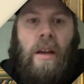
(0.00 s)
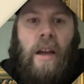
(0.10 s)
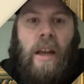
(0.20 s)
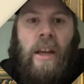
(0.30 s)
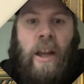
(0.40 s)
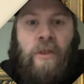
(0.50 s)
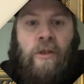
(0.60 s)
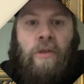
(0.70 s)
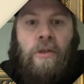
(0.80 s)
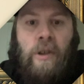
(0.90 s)
and
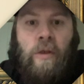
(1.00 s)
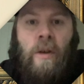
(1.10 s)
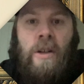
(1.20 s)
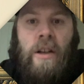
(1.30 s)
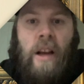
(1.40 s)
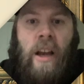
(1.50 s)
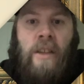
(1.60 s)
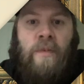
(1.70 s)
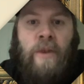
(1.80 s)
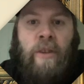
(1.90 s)
integral to creation
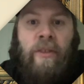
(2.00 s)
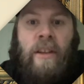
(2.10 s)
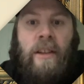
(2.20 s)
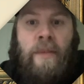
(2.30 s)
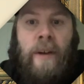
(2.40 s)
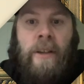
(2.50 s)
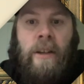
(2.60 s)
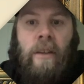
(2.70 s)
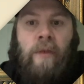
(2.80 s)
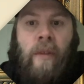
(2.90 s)
as beautifully
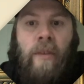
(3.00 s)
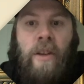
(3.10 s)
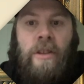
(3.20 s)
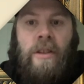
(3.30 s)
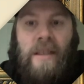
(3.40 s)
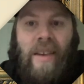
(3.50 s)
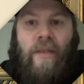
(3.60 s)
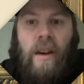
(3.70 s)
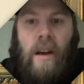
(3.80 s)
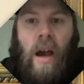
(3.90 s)
depicted in Revelation
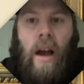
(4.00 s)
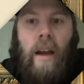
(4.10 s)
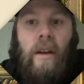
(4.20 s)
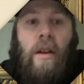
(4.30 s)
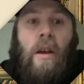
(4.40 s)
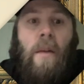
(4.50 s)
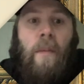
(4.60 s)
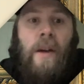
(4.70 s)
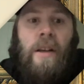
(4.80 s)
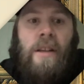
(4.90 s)
7:9.
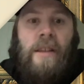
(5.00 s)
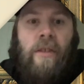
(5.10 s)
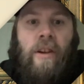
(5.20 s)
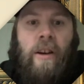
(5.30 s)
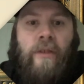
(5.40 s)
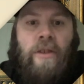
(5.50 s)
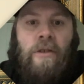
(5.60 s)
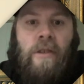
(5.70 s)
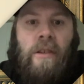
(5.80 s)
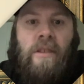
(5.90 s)
Because every
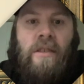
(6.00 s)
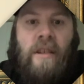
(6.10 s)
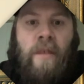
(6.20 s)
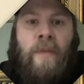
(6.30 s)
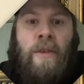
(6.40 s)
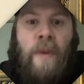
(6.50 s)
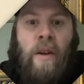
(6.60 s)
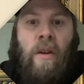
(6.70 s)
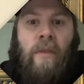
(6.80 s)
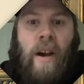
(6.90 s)
individual is image
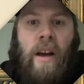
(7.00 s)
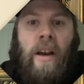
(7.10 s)
bearer of God,